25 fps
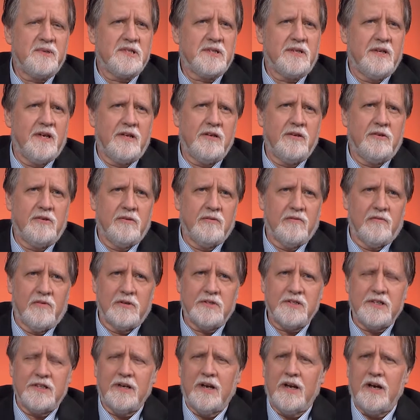State
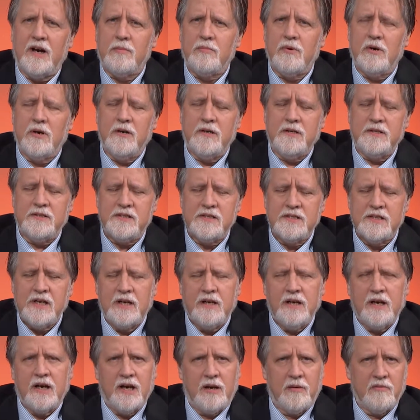University Libraries.
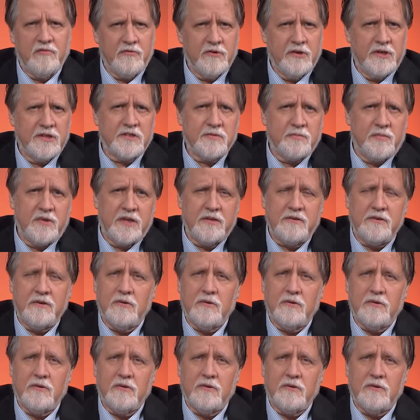I'm Fred Smith,